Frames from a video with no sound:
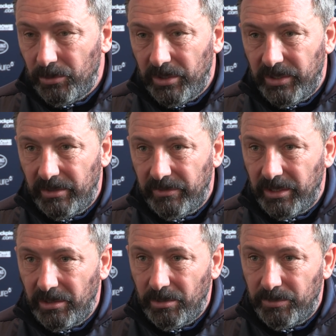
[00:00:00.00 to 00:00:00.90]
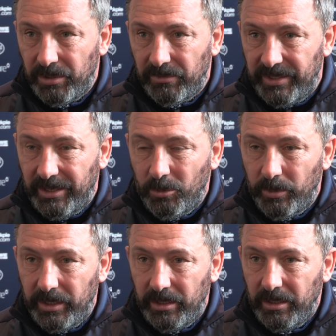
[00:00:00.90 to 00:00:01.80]
I think for the club to have dealt
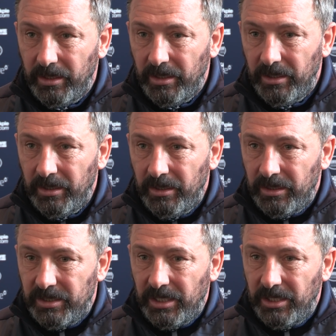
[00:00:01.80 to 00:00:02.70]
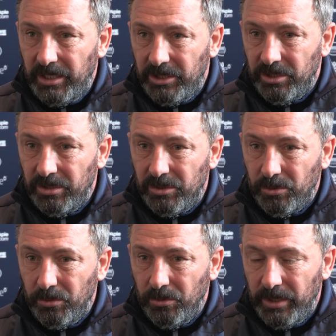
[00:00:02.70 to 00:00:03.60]
with the situation
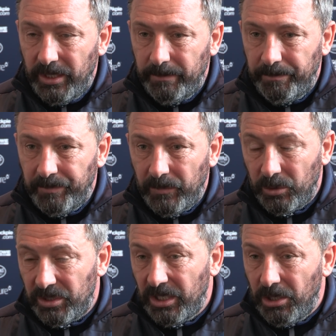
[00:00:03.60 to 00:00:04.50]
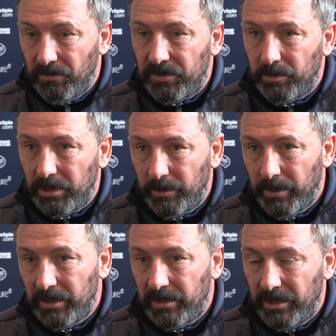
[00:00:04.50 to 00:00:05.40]
so not to say comfortably,
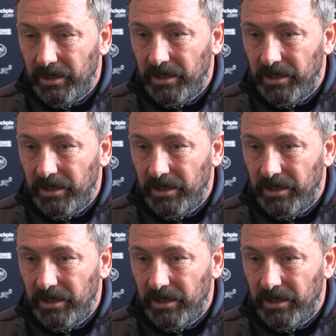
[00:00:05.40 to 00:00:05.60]
but